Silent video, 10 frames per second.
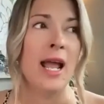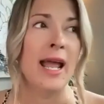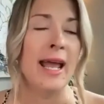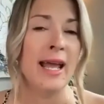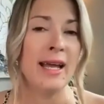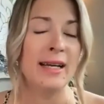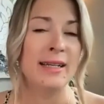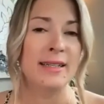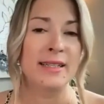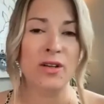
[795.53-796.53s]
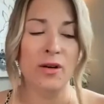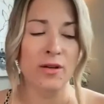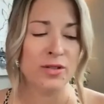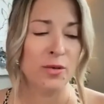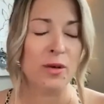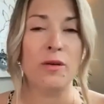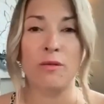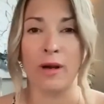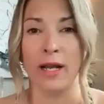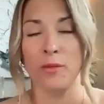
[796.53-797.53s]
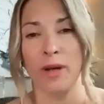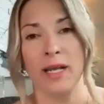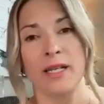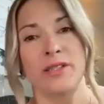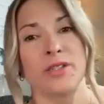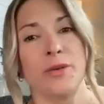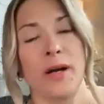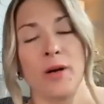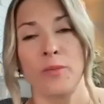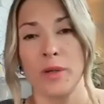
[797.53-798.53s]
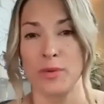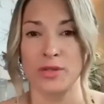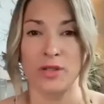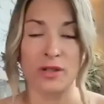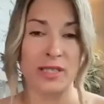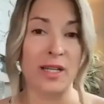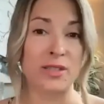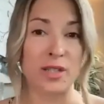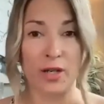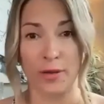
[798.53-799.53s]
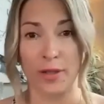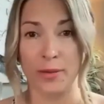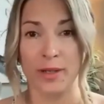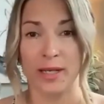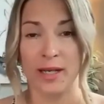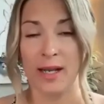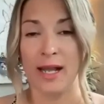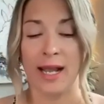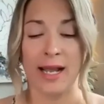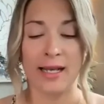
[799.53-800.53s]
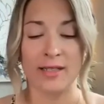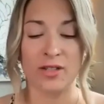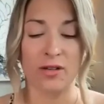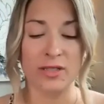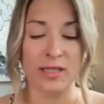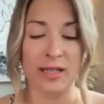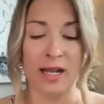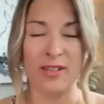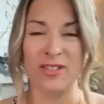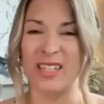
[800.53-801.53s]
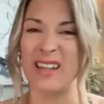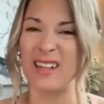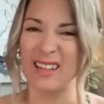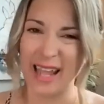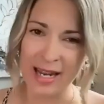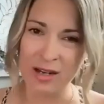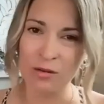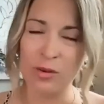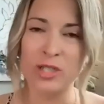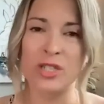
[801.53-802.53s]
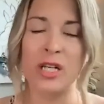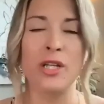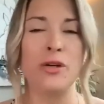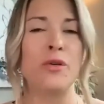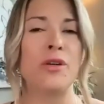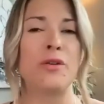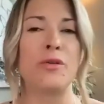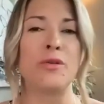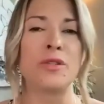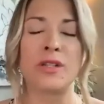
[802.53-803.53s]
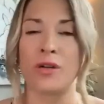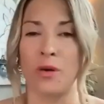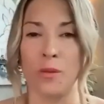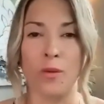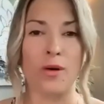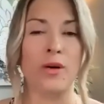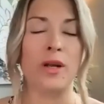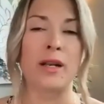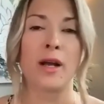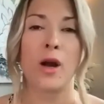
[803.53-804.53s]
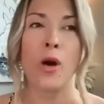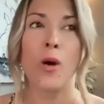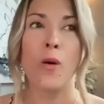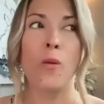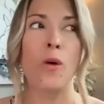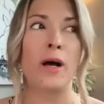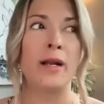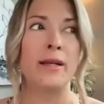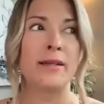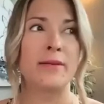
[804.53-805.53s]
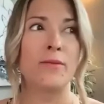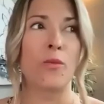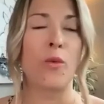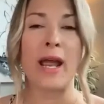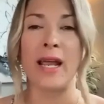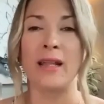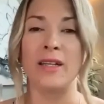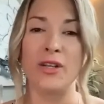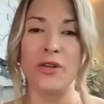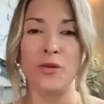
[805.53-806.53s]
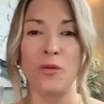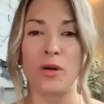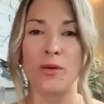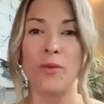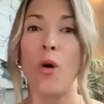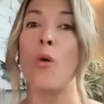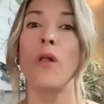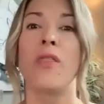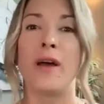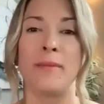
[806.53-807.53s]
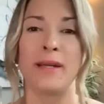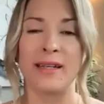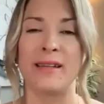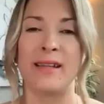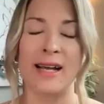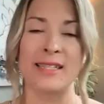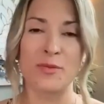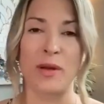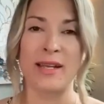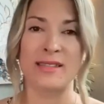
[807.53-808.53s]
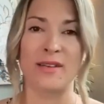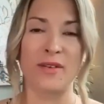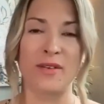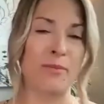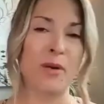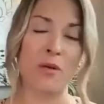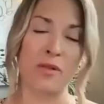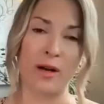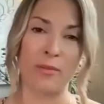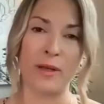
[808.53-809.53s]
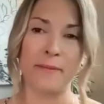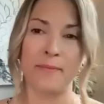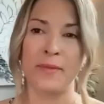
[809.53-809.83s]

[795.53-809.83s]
And it's also a great way to help people start to get to know you and start to understand the language that you use in your work and what way that you would hold them in that space of hypnotherapy.